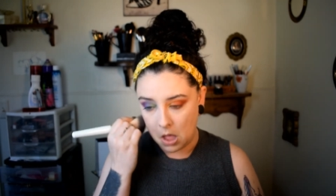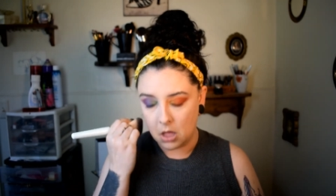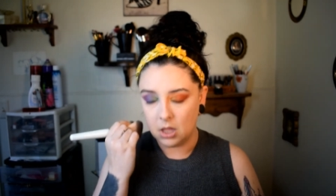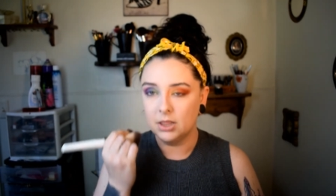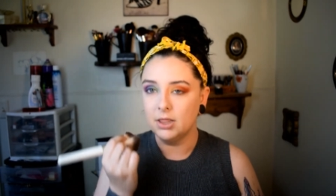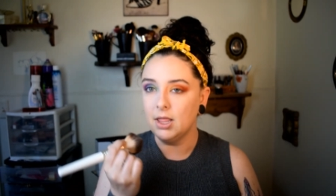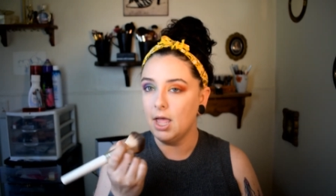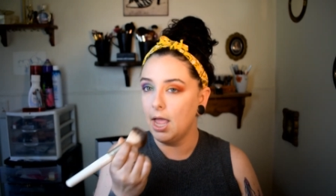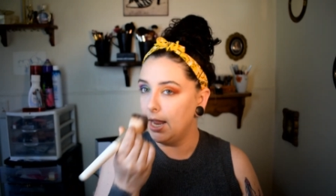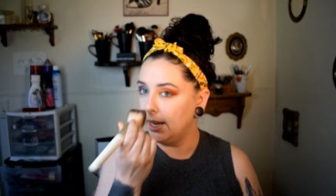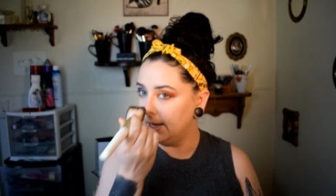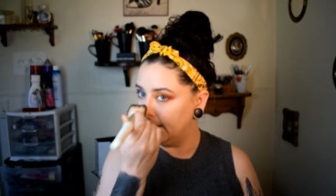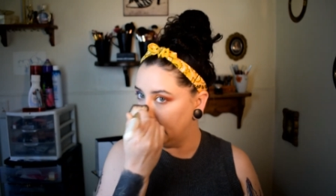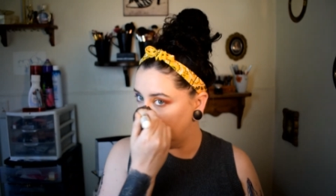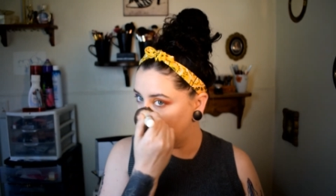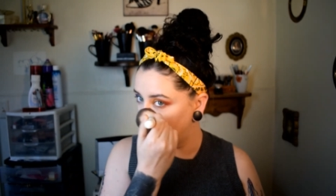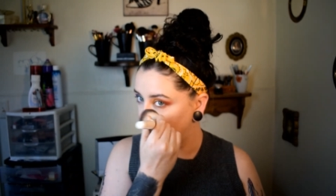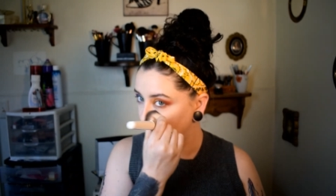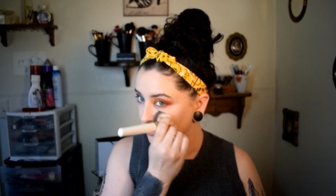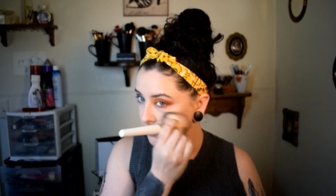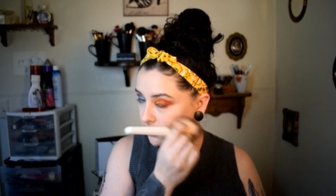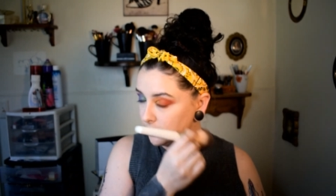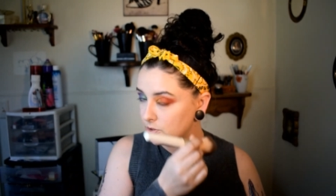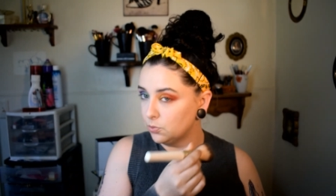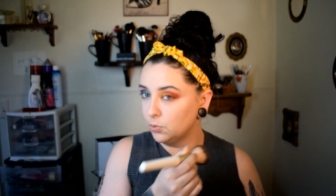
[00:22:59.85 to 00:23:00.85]
like
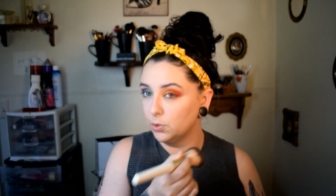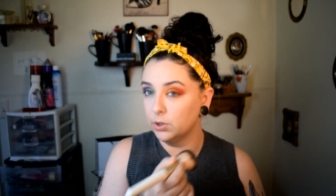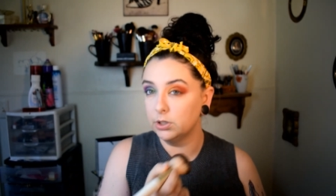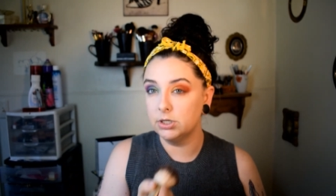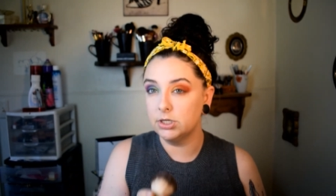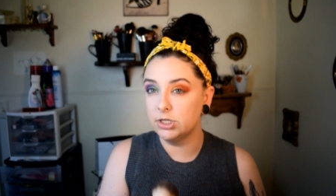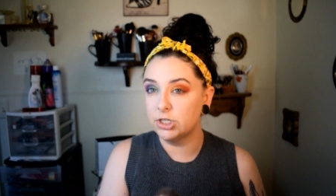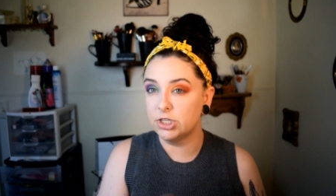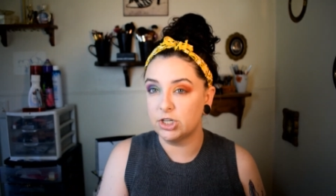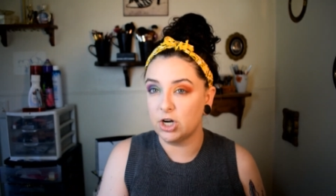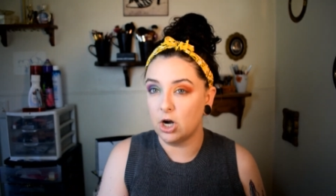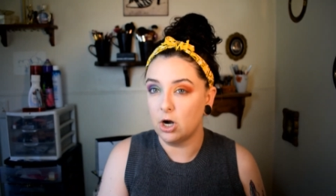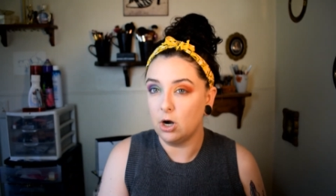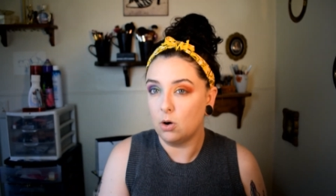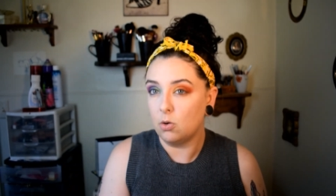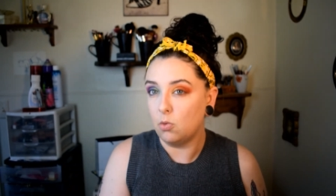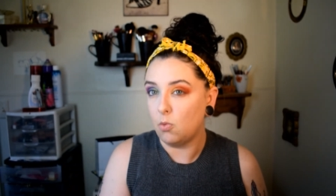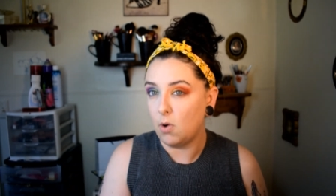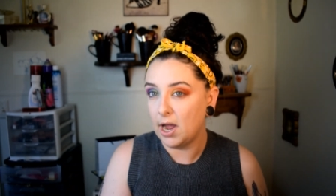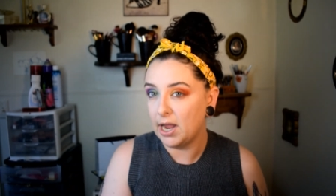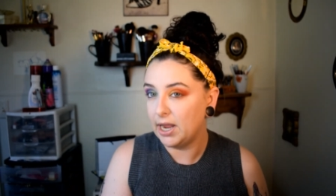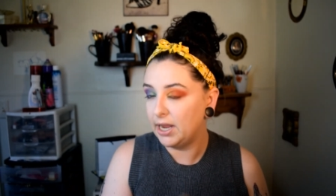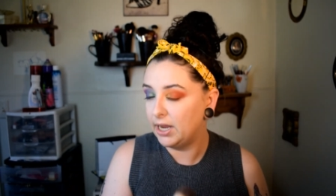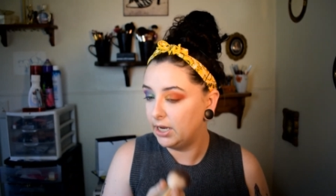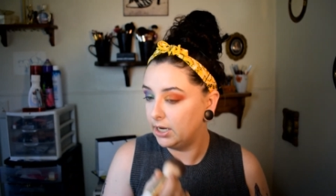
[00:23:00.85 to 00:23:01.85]
just really stark
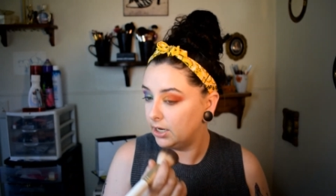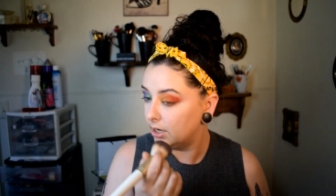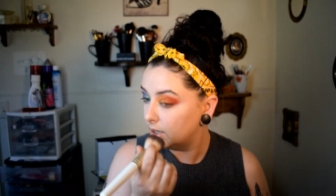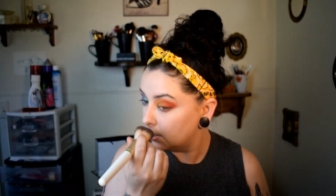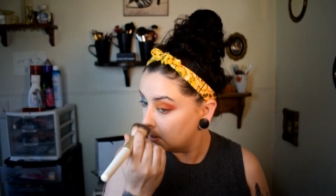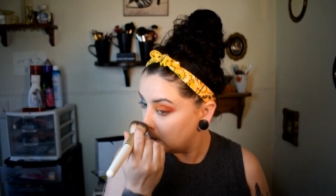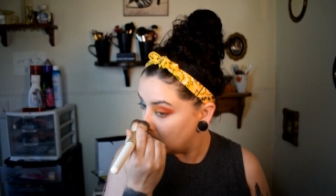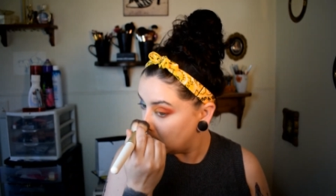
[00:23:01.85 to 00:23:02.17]
white,